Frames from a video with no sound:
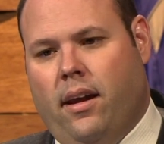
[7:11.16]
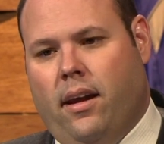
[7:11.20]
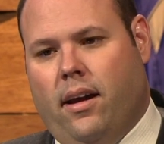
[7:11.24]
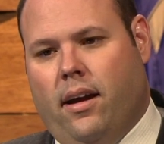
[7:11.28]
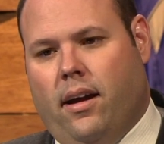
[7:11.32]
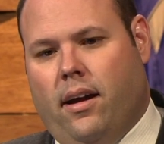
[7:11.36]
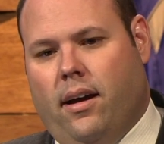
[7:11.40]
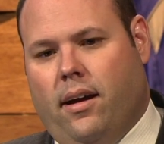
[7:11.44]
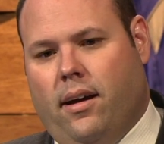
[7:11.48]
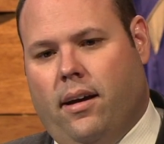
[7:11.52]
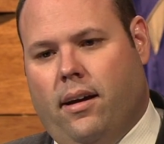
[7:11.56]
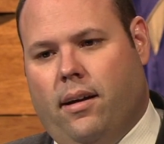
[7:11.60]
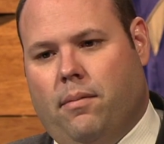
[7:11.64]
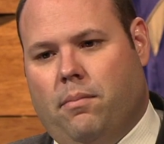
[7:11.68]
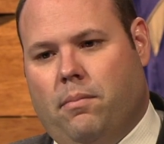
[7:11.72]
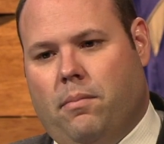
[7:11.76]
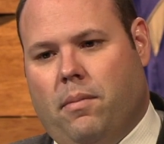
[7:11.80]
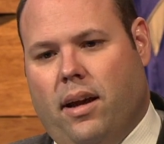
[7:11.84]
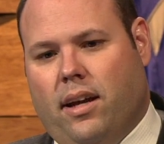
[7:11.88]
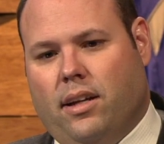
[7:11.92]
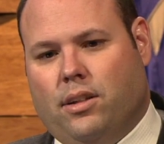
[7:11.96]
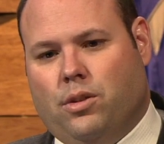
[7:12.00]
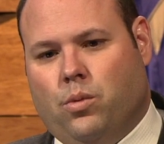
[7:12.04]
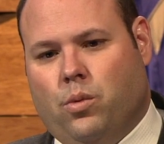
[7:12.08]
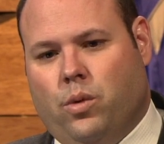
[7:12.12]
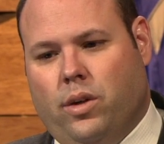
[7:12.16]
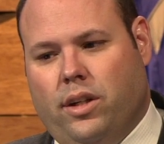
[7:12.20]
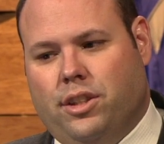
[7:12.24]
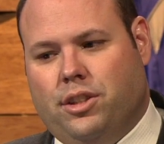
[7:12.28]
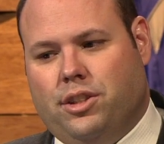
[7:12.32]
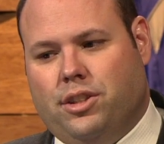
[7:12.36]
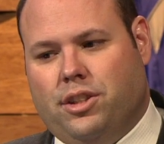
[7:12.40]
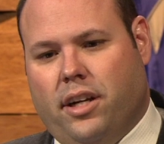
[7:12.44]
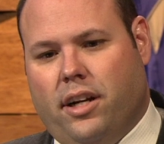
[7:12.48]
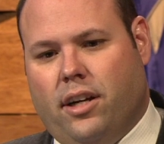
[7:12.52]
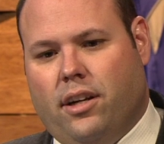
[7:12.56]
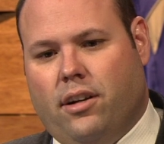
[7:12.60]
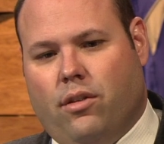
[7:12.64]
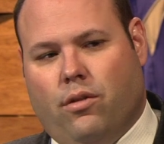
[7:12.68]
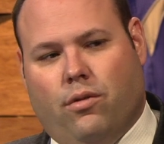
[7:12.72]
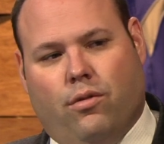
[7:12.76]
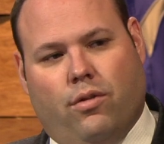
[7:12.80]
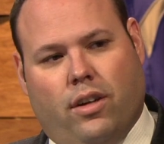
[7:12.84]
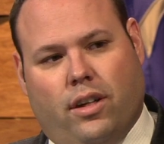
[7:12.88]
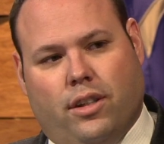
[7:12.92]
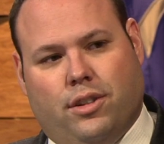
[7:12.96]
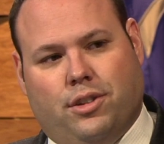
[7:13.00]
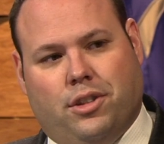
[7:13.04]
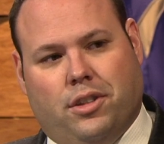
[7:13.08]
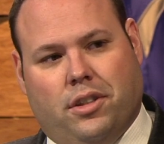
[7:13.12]
um, as we shared a
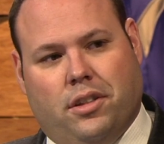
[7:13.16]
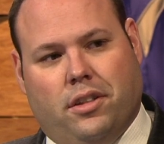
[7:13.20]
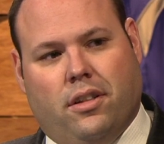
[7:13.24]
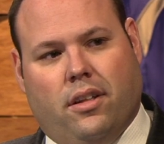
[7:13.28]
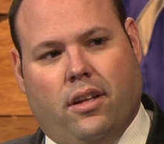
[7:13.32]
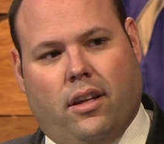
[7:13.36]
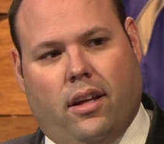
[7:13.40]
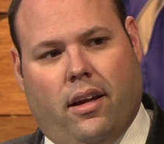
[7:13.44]
vision